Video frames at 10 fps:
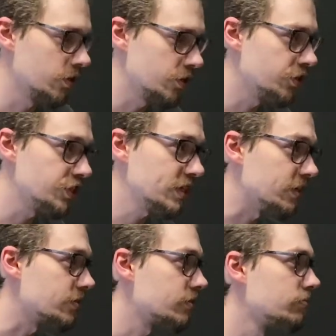You're a
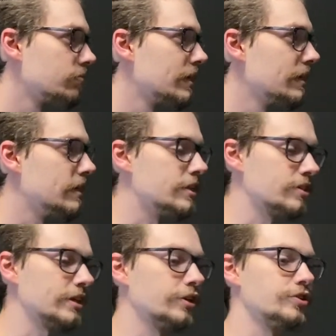genius. It's
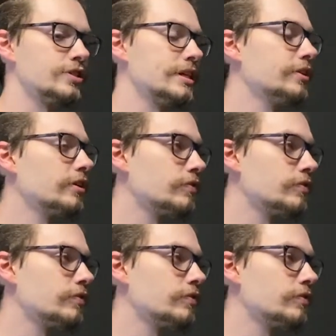like you're stealing